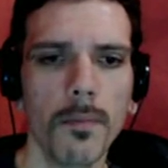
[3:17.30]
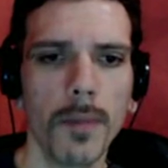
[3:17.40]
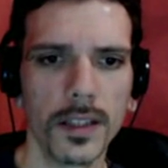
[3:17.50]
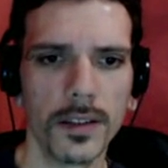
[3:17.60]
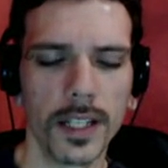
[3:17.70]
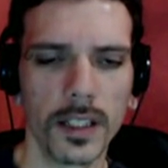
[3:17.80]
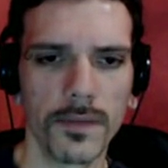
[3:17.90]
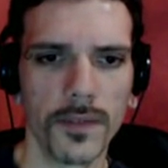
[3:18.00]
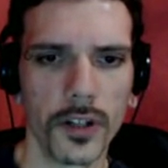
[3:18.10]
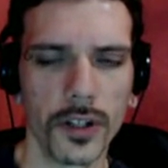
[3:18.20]
But the elite
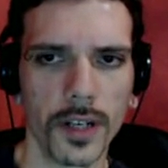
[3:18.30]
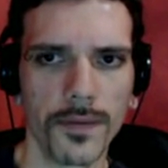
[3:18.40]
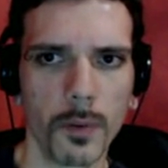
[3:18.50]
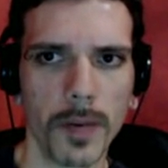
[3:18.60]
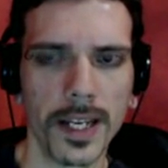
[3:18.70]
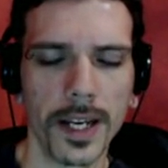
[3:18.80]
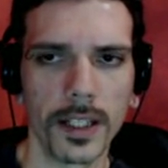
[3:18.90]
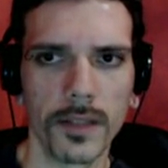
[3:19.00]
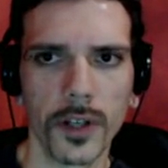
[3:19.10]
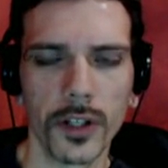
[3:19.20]
version, if you buy the
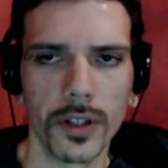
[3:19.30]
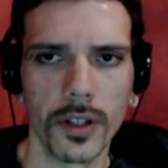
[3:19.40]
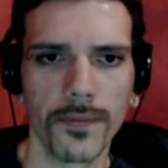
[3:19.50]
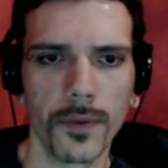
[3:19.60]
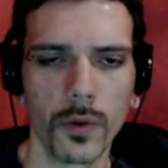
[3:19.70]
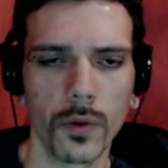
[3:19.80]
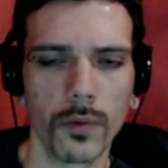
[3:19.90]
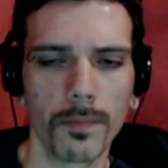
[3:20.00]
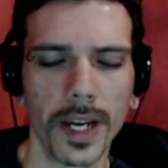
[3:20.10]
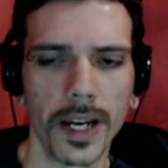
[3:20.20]
elite version, if you
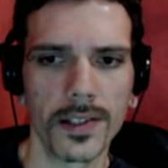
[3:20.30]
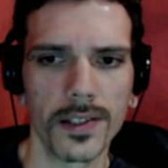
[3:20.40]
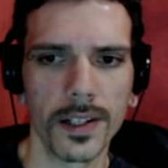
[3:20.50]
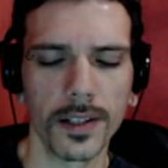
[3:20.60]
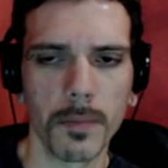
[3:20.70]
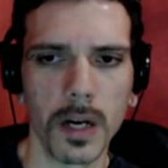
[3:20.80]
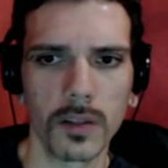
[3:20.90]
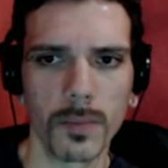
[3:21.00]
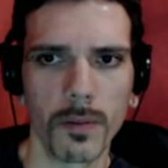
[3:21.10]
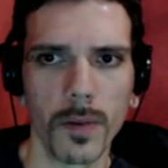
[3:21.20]
pay a certain
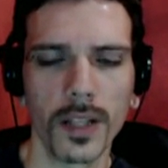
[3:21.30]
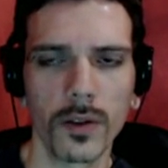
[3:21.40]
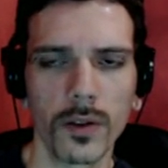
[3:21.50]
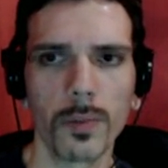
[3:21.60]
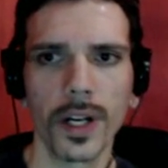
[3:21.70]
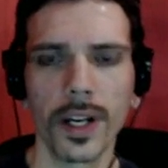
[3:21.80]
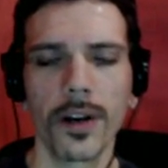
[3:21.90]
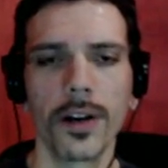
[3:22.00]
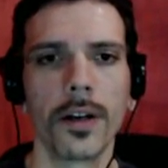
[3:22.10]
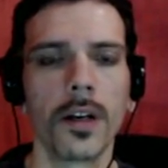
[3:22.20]
amount per month or per
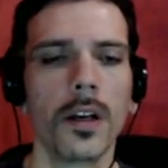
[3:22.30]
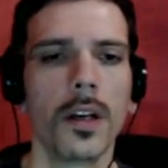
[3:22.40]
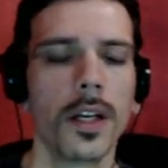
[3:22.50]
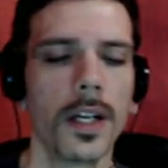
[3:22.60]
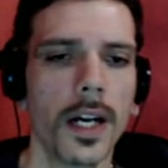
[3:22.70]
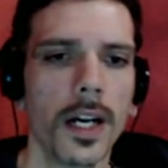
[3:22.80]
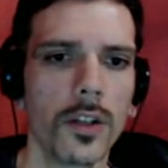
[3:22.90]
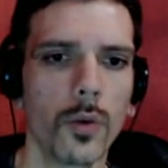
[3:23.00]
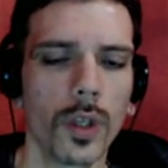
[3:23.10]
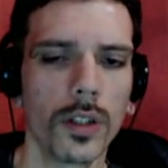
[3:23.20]
year,
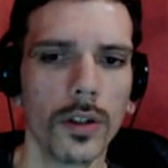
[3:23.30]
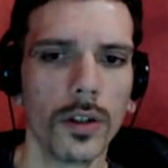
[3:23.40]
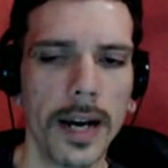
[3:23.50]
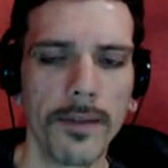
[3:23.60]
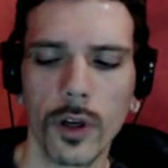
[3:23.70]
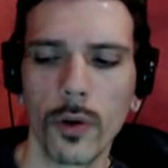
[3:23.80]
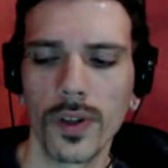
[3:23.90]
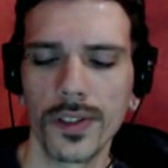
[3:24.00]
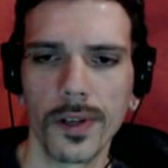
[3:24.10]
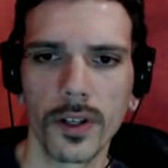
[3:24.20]
you will not have no
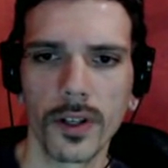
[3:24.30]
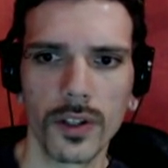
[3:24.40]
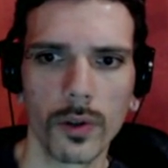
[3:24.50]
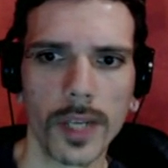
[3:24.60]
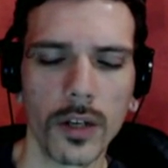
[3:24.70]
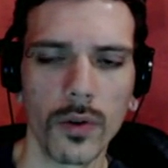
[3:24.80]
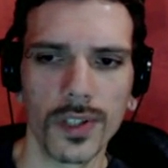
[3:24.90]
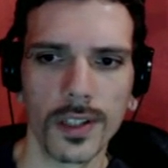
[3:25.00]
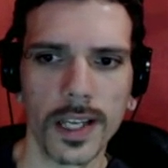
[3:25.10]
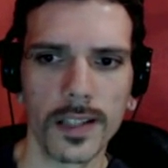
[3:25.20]
restrictions. You can use
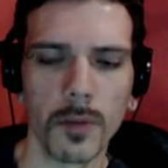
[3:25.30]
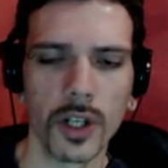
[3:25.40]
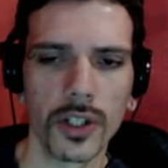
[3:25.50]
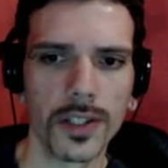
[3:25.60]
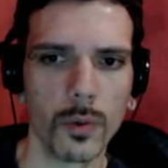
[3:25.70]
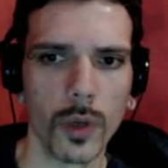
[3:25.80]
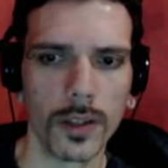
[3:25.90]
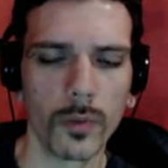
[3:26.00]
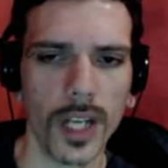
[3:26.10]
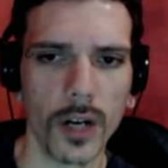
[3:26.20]
it as much as you
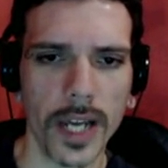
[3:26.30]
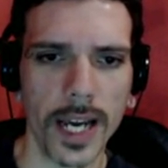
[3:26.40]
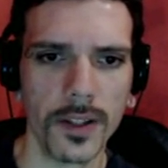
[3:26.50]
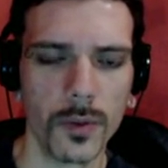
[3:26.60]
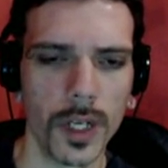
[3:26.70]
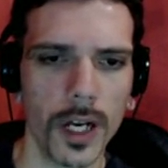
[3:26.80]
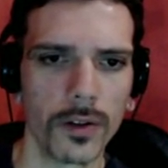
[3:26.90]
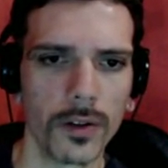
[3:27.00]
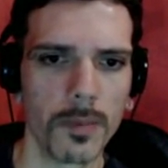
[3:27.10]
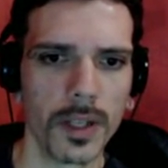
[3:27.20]
want, without ads,
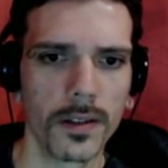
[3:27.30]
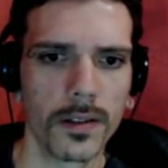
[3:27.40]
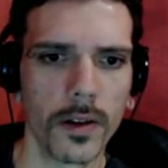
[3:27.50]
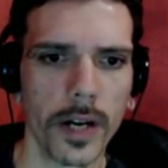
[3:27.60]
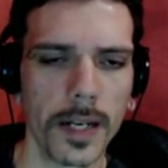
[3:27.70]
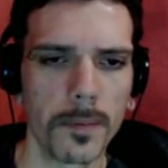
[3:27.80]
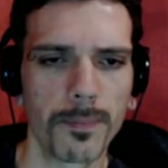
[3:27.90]
without limits. All right.